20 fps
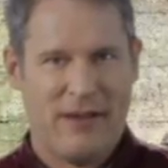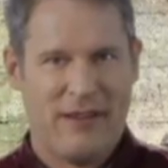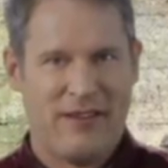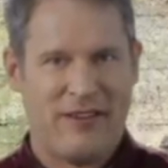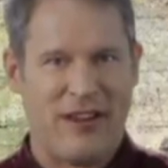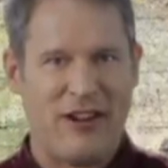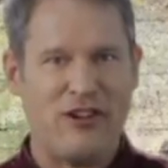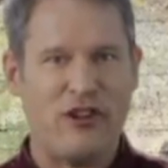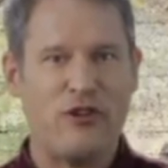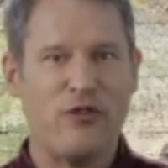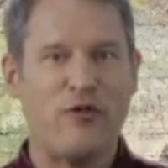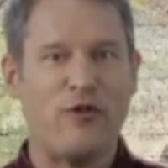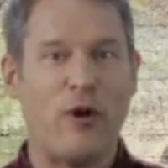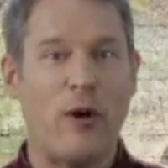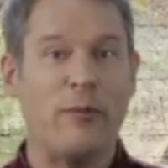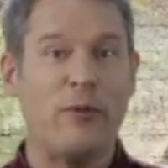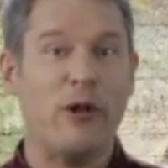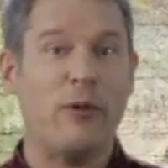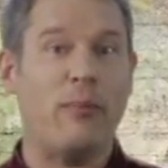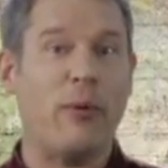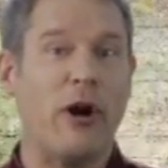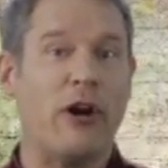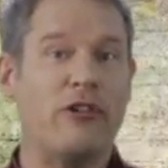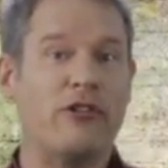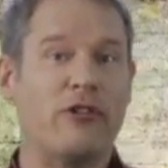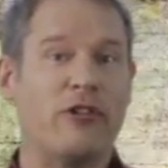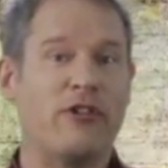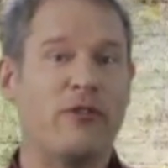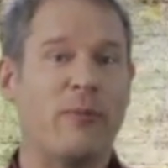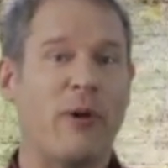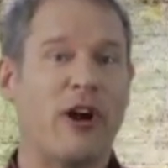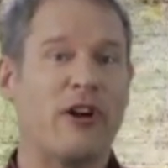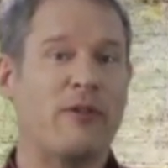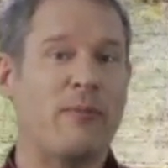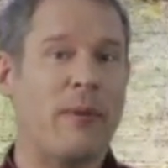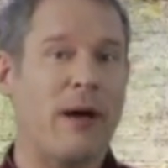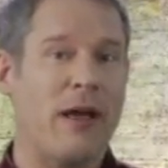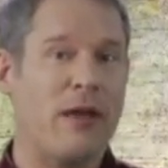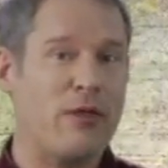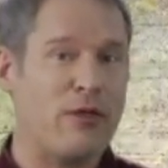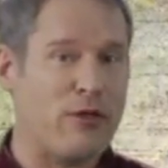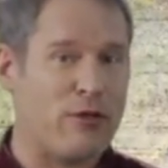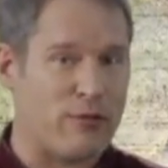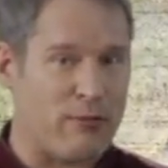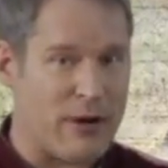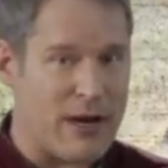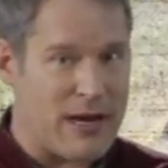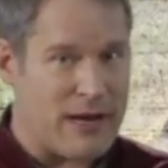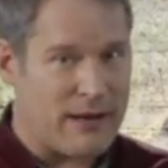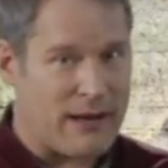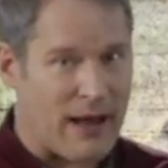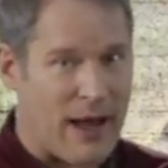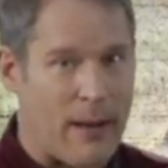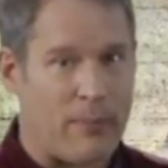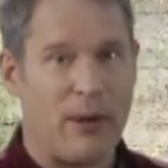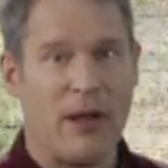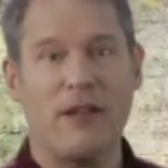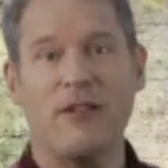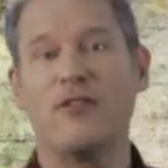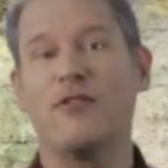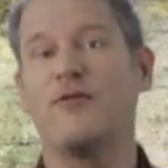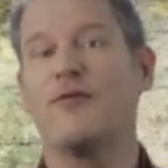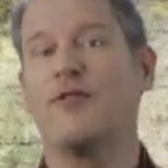Sancho's formal departure is marked by three topics.